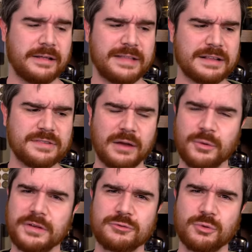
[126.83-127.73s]
That's not
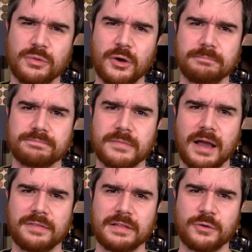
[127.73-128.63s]
really true though.
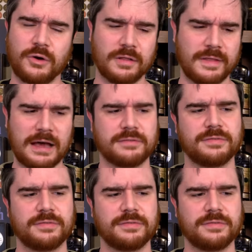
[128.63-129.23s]
I think there are a lot